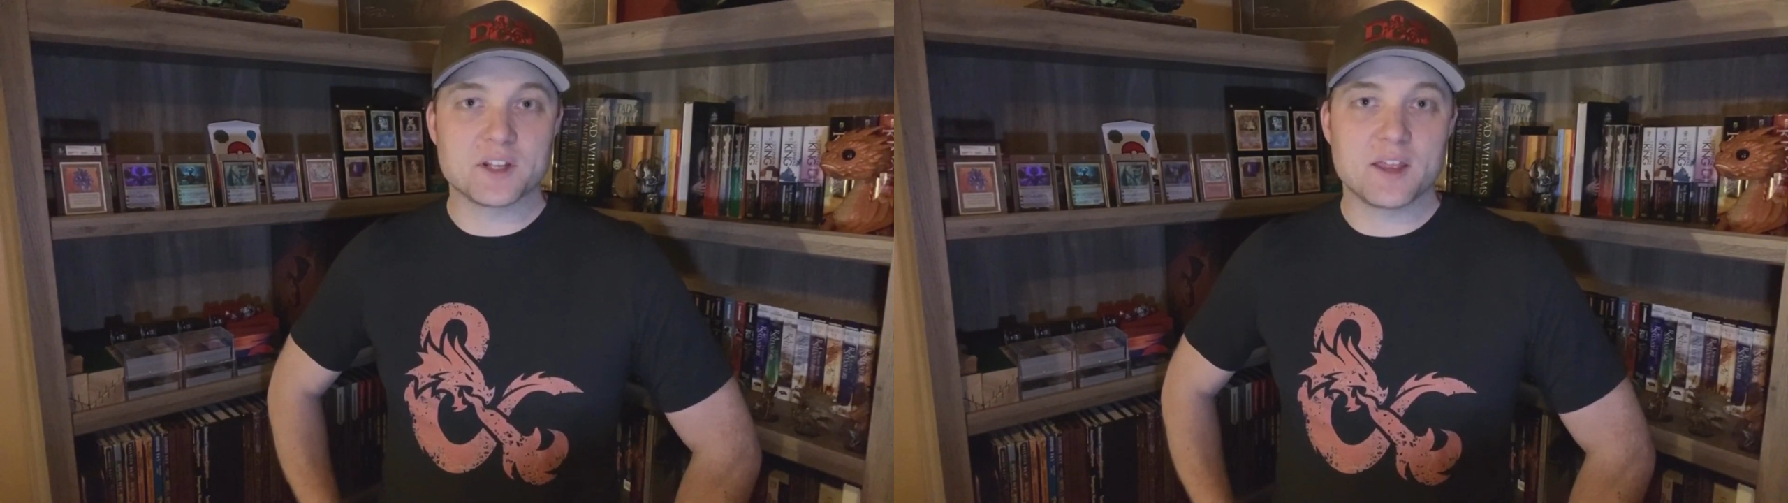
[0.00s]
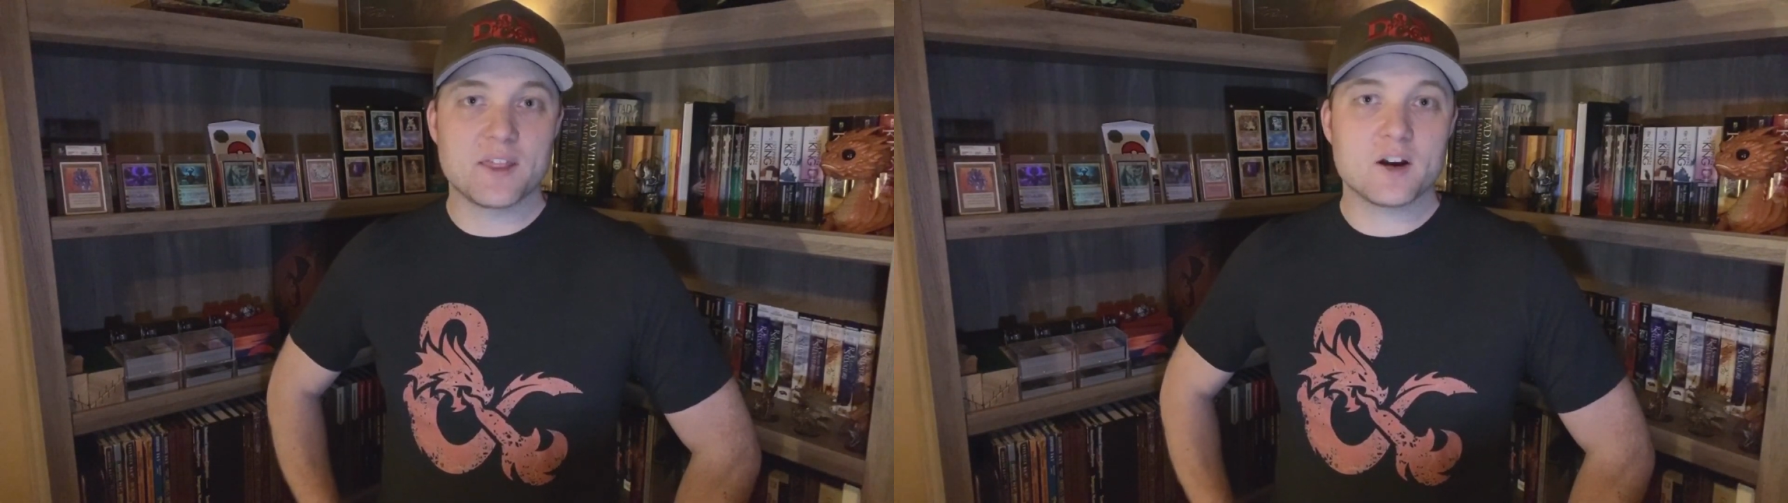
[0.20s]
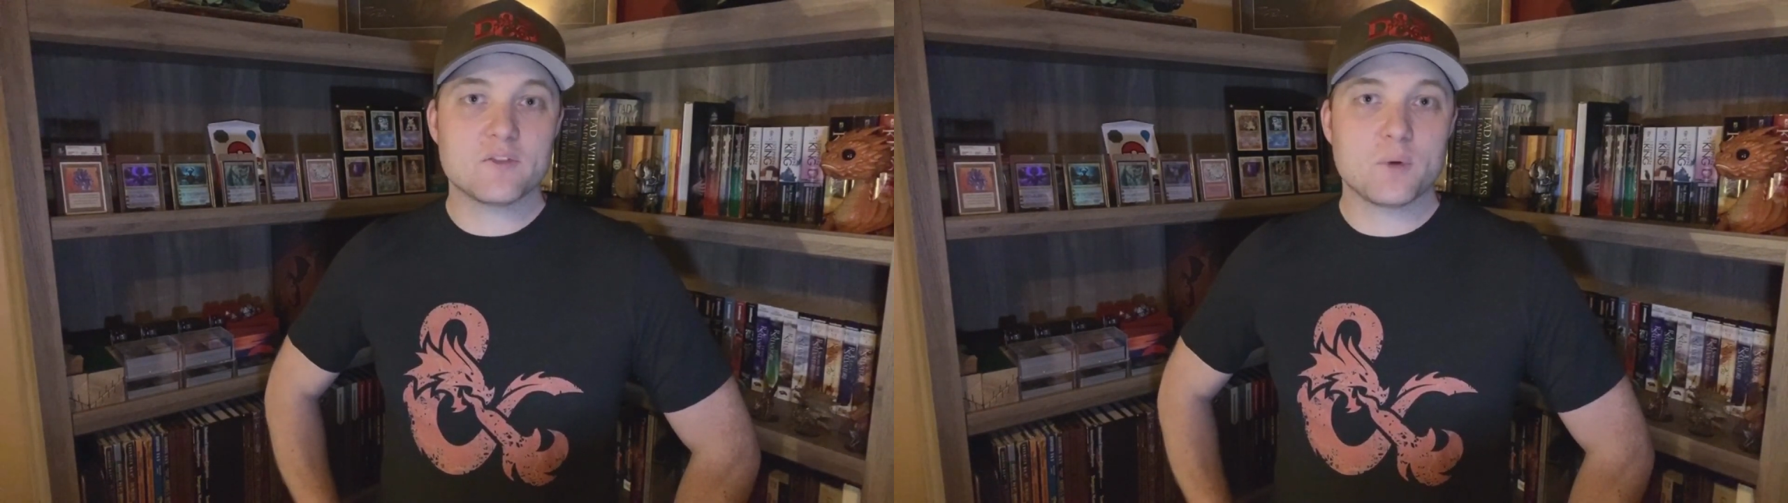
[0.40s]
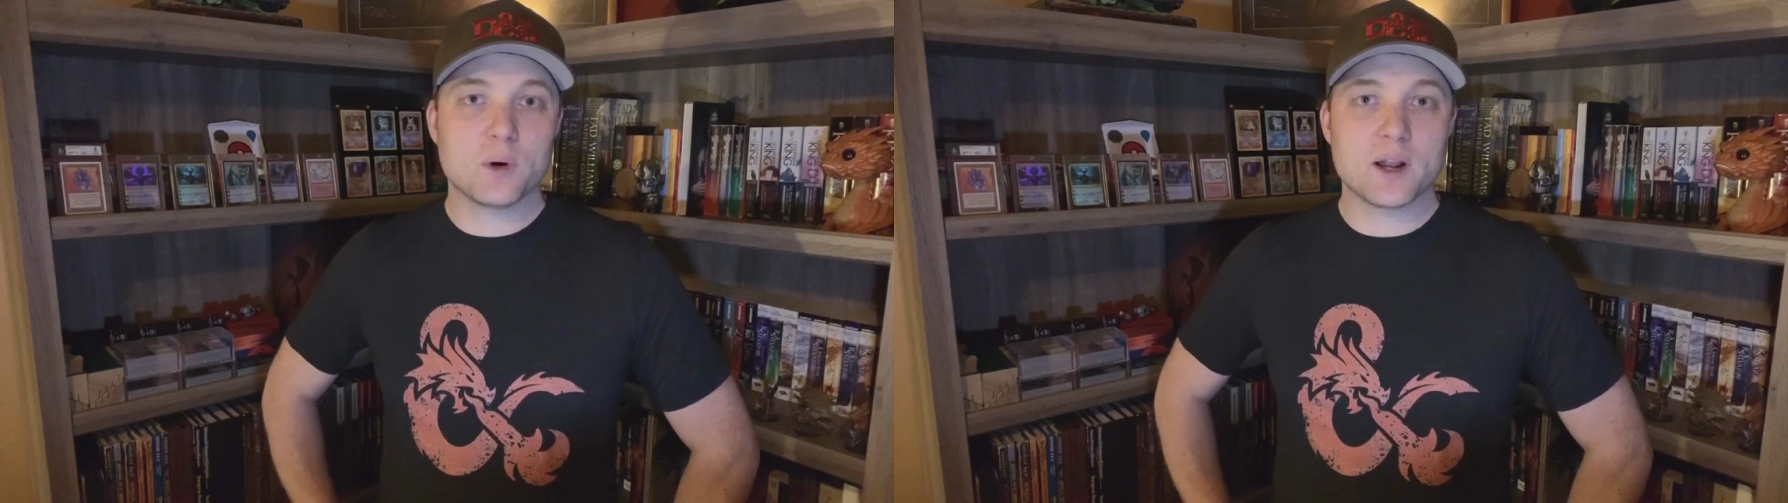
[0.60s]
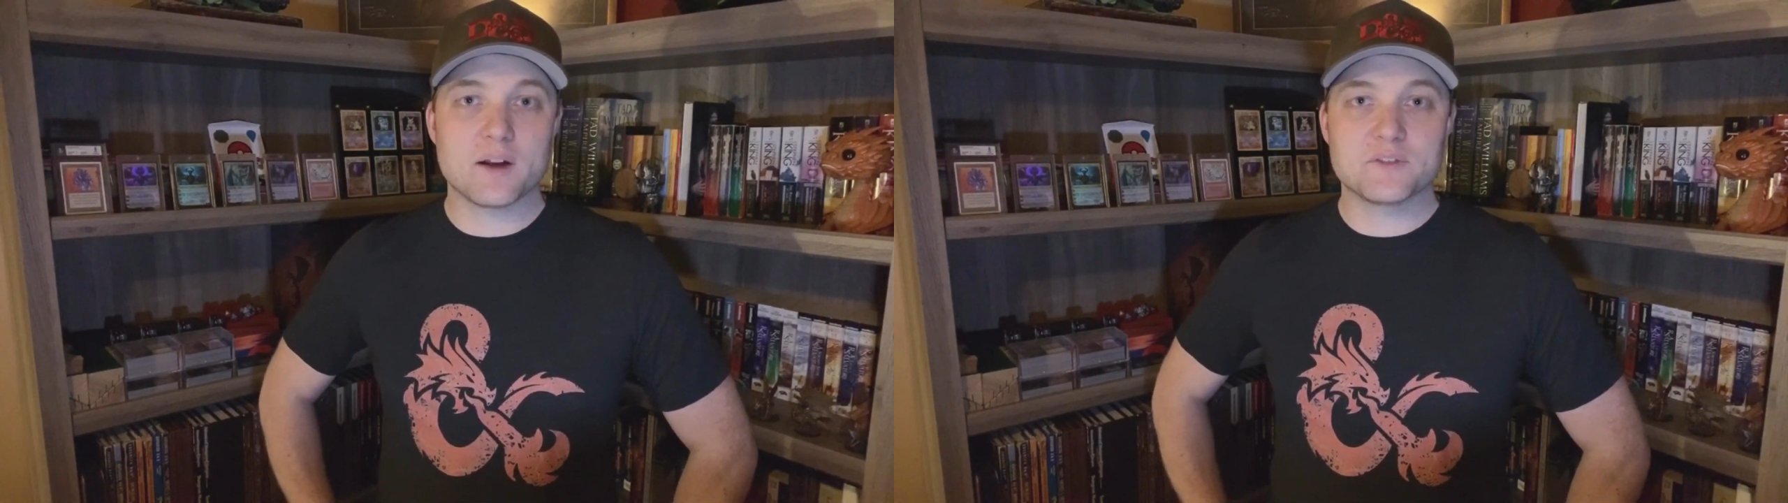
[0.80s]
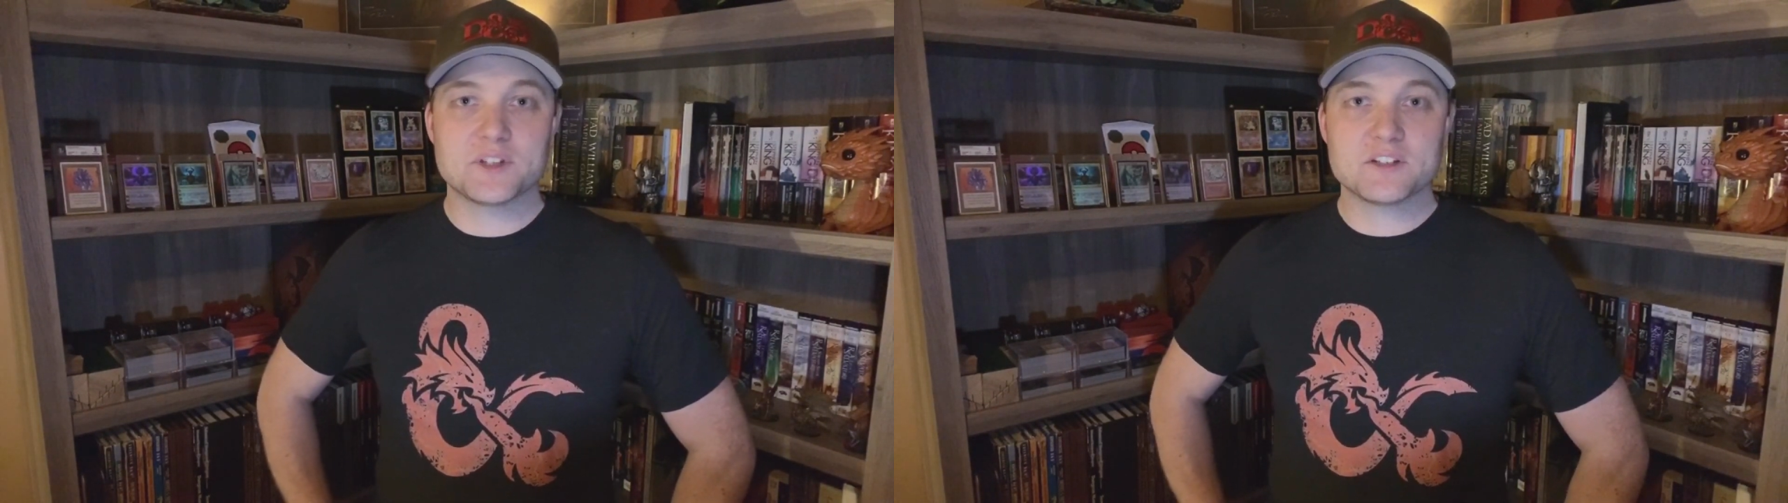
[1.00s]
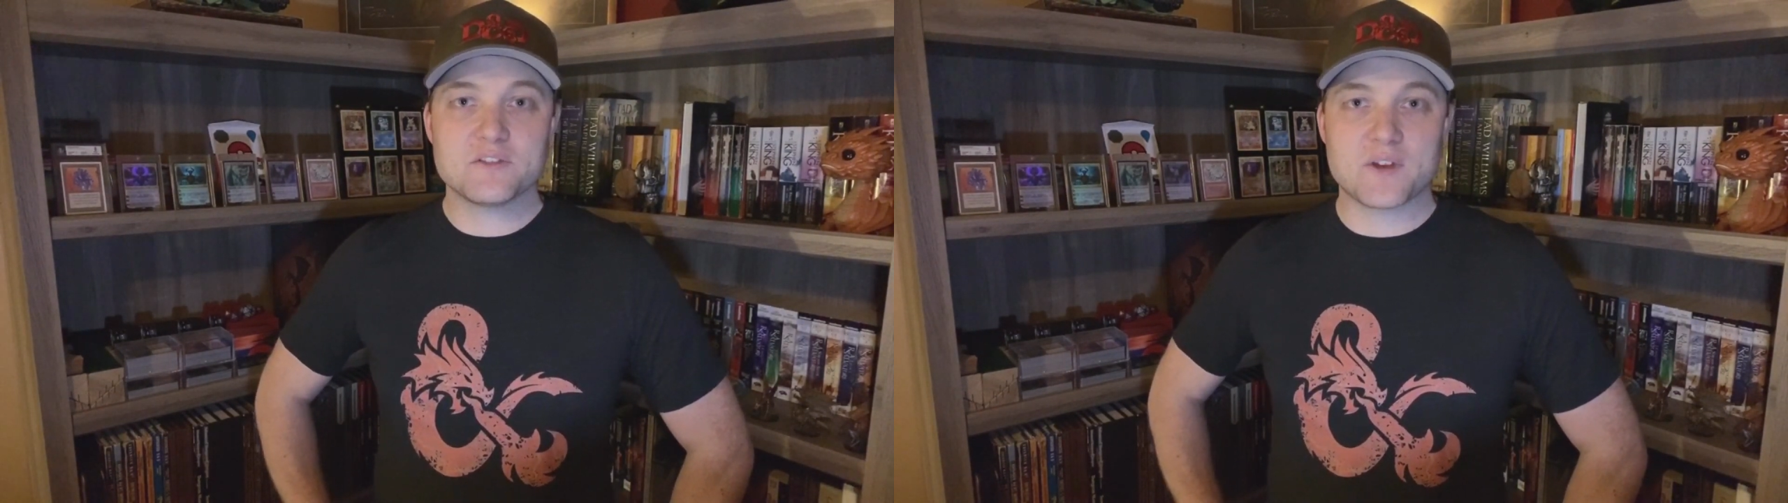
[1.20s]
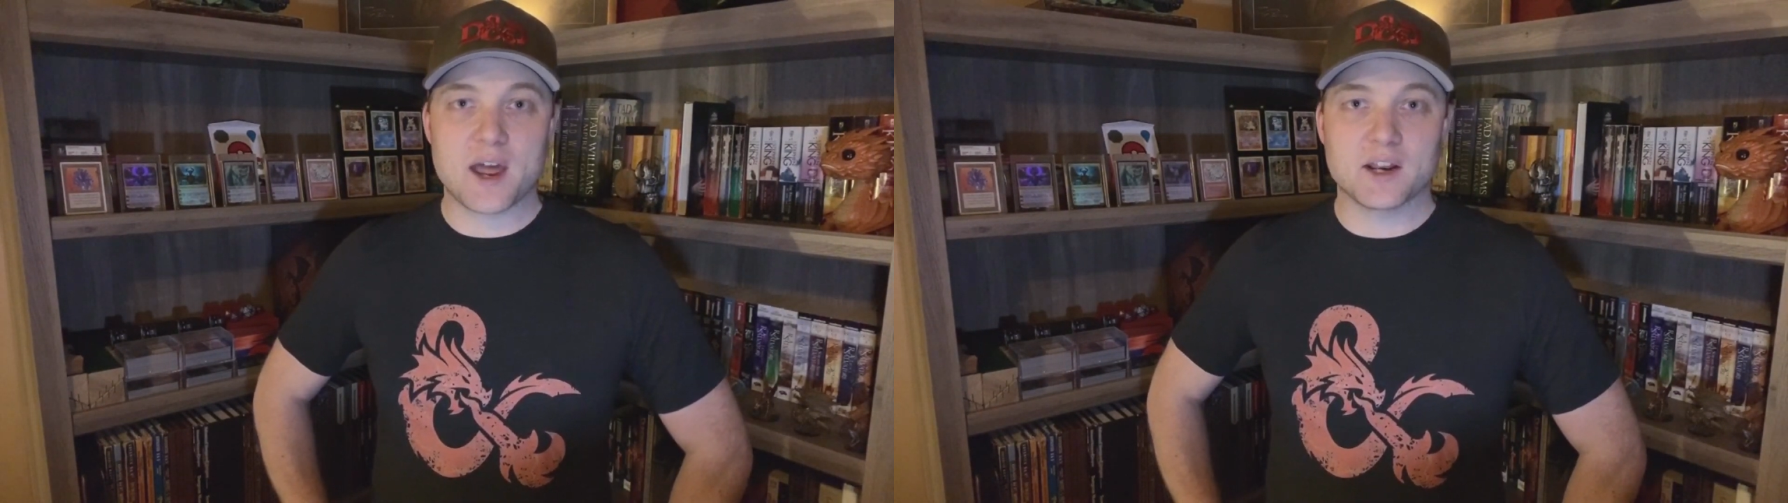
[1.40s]
and therefore have
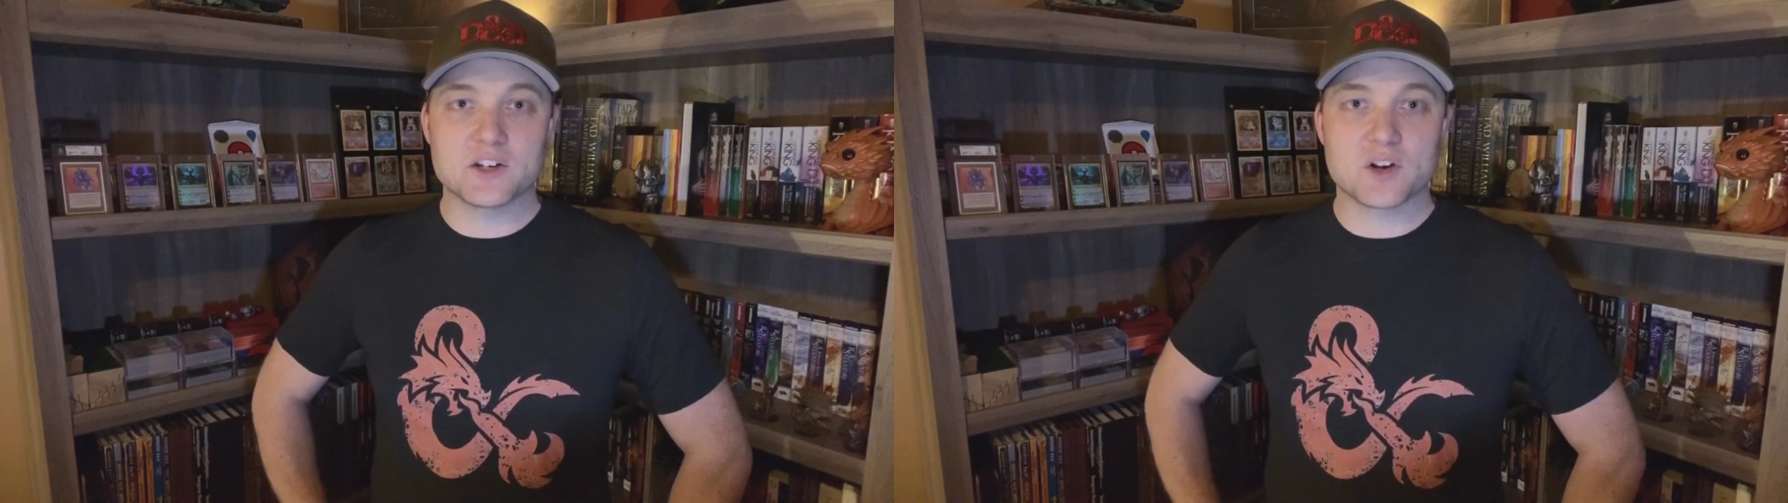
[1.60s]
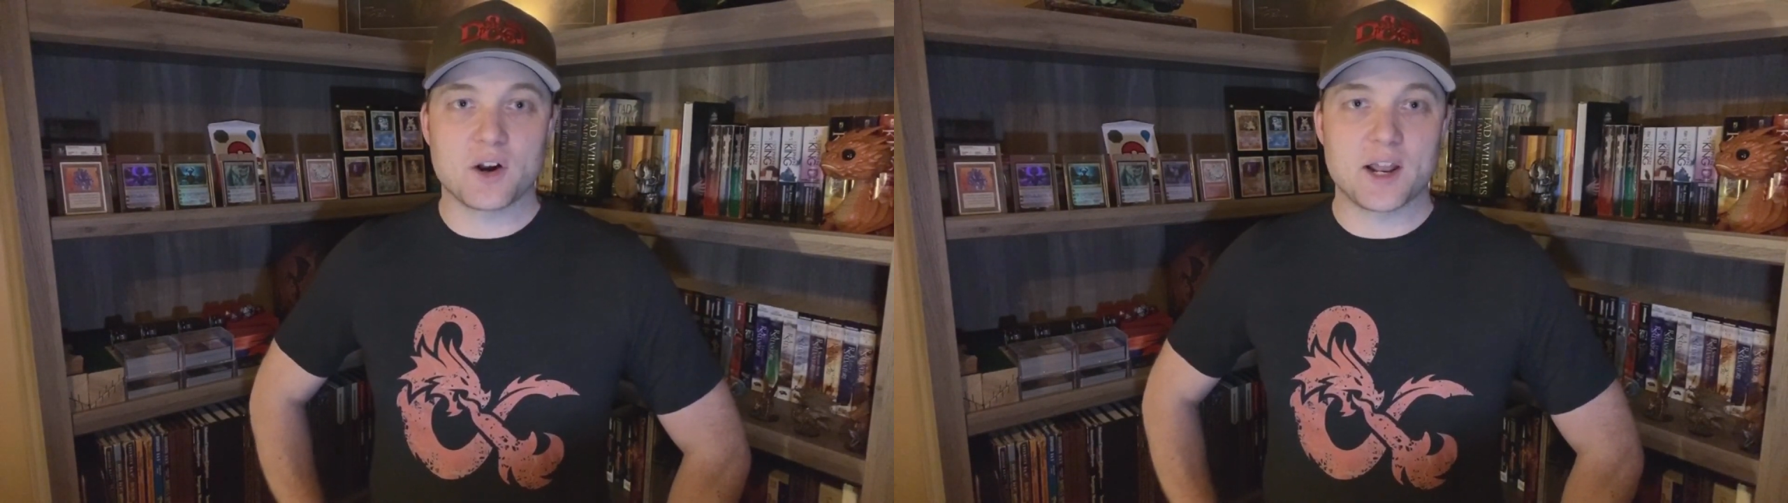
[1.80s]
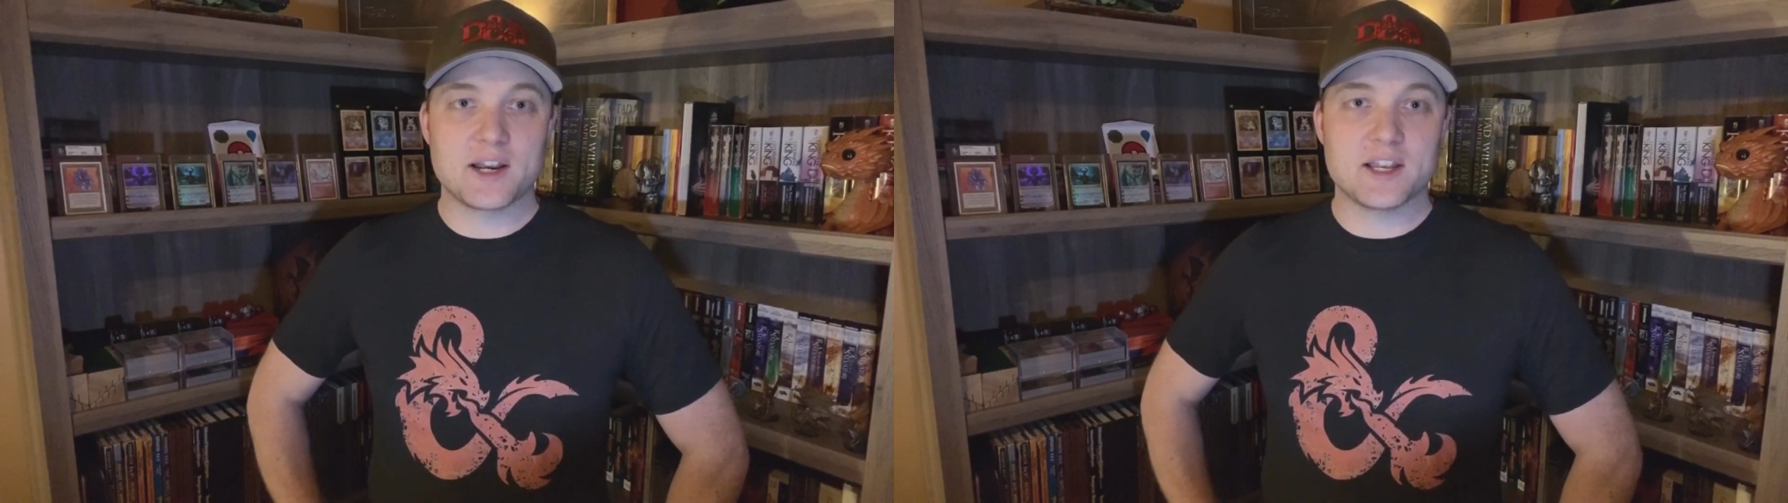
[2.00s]
disadvantage on any